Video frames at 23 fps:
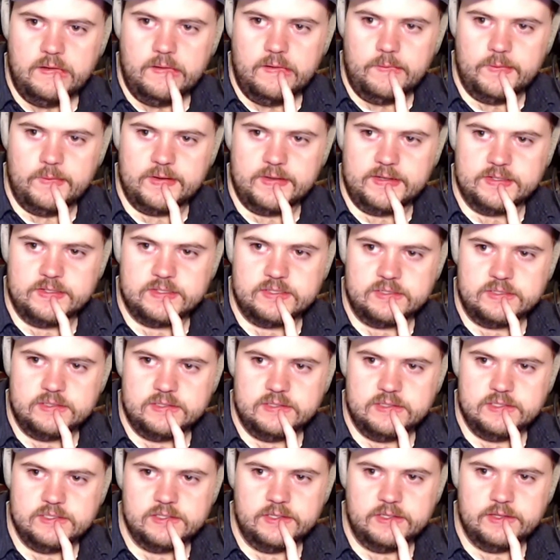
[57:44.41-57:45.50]
What else
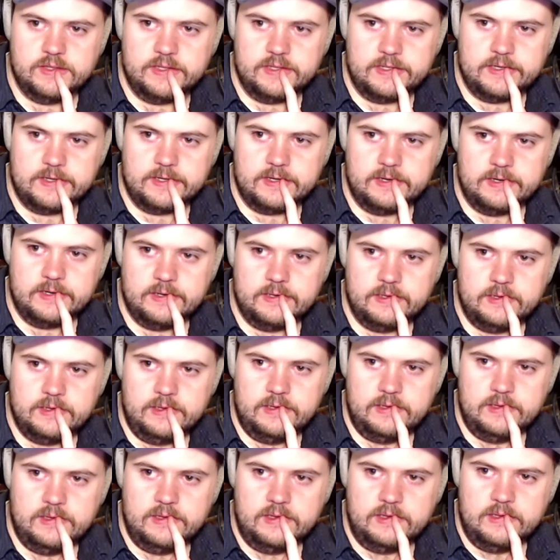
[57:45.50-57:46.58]
is on there
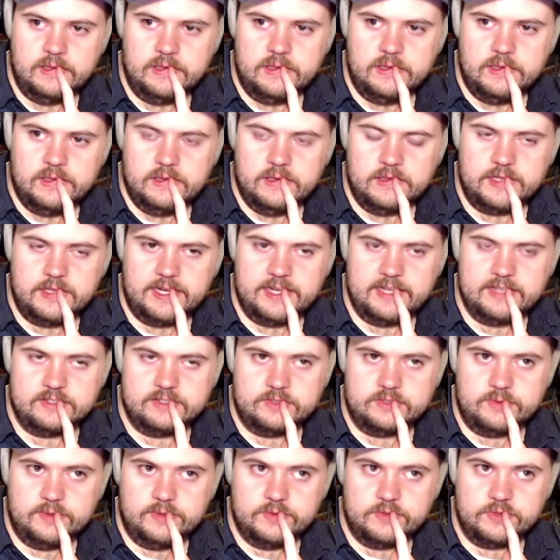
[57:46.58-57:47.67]
that has a
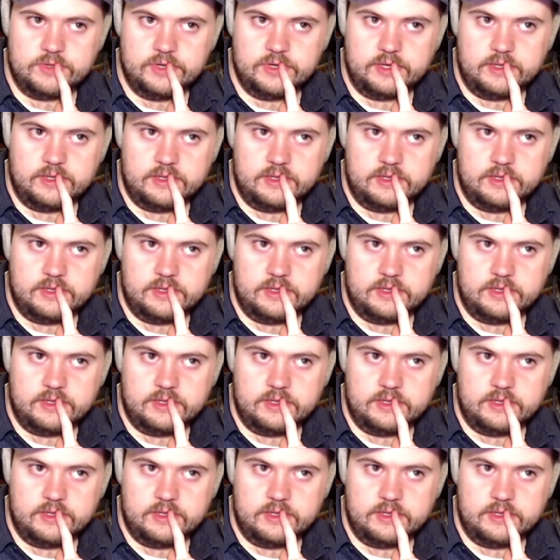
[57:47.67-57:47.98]
12 string?